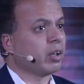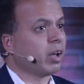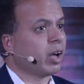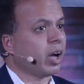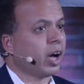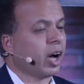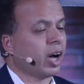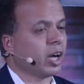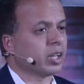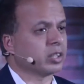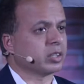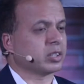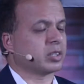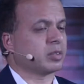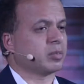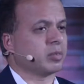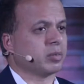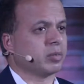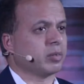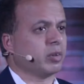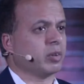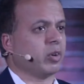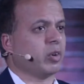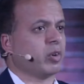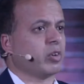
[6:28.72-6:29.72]
aren't,
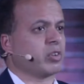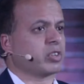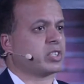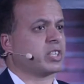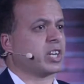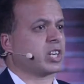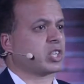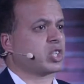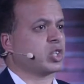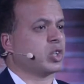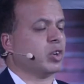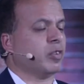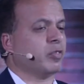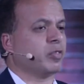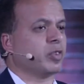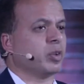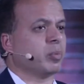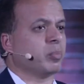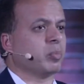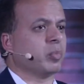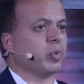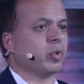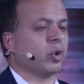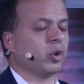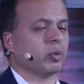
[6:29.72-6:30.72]
or a section of
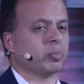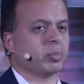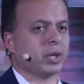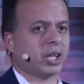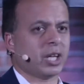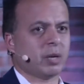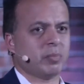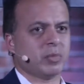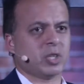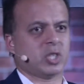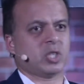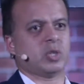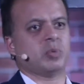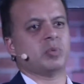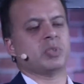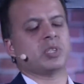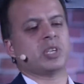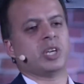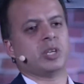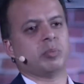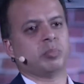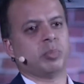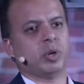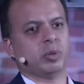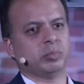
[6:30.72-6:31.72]
them, not becoming
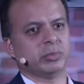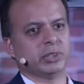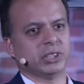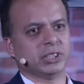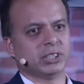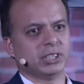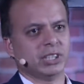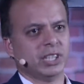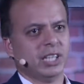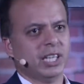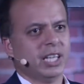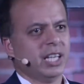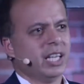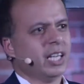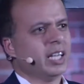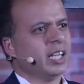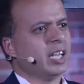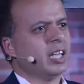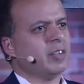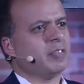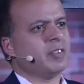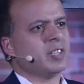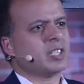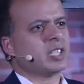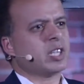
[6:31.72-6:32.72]
suicide bombers?
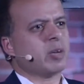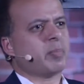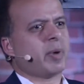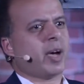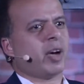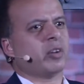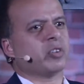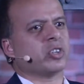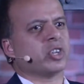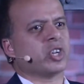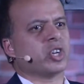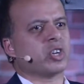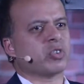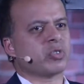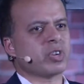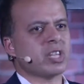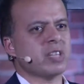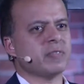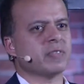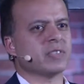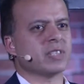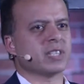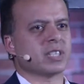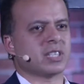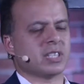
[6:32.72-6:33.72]
If it's about
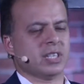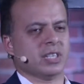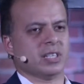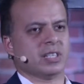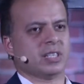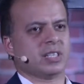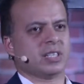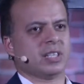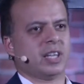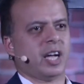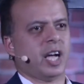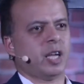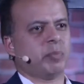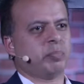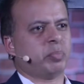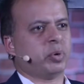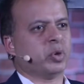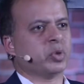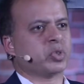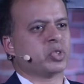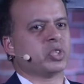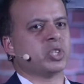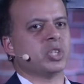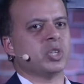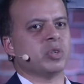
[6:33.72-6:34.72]
grievances, I
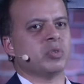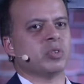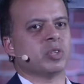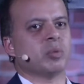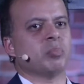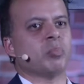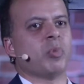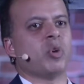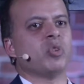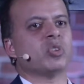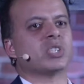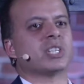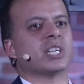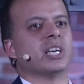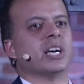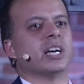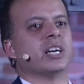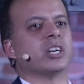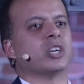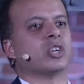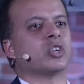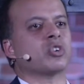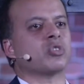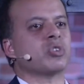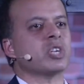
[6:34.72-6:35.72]
put to you the most
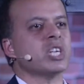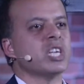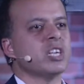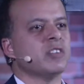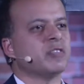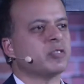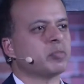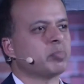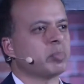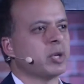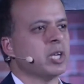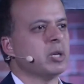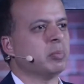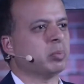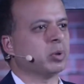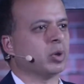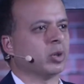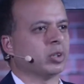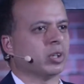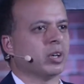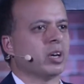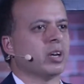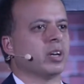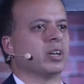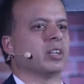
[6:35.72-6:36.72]
aggrieved people
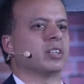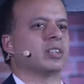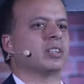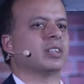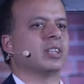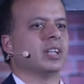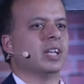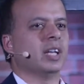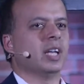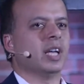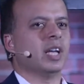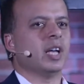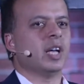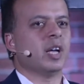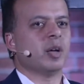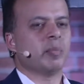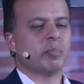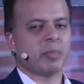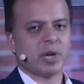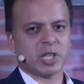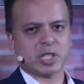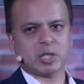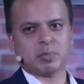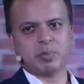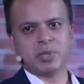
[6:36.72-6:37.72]
on earth
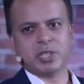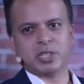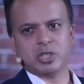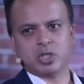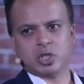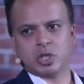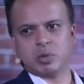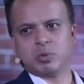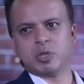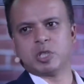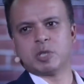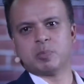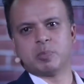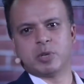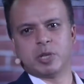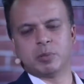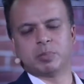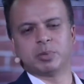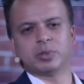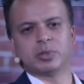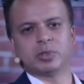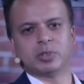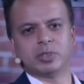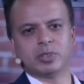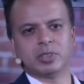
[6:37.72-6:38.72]
must be the Jewish
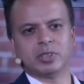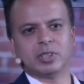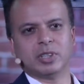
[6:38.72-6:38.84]
people.